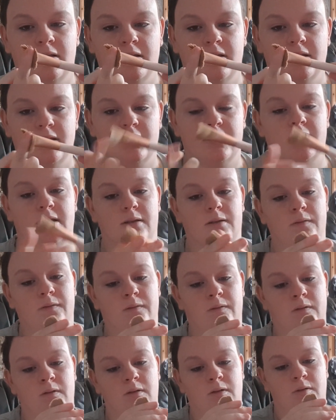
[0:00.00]
stiff,
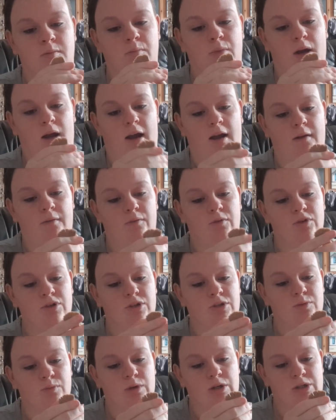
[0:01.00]
but I've
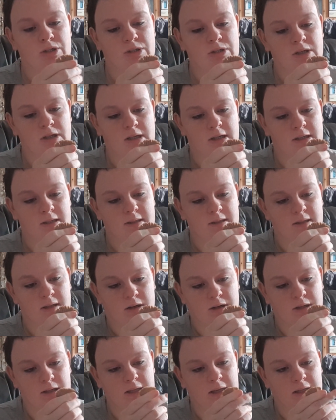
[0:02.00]
just washed it and it's
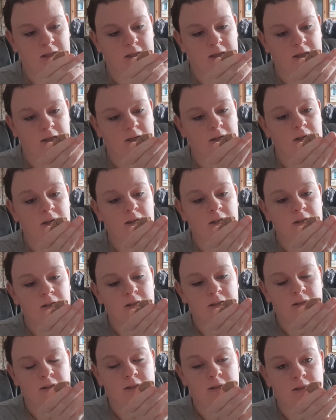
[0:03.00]
thoroughly clean.
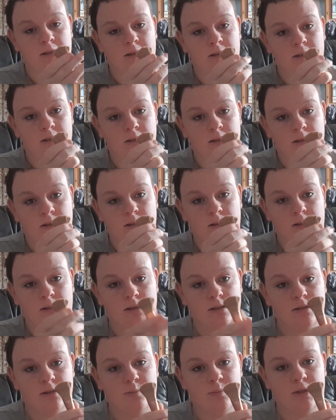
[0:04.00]

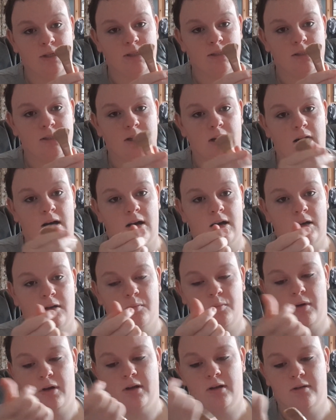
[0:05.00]
It's a bit dark,
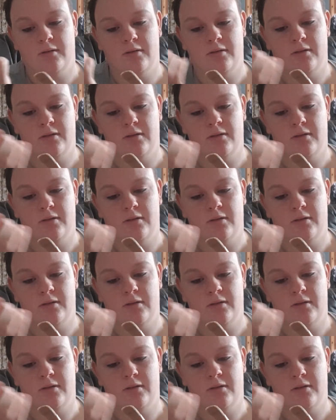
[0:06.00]
but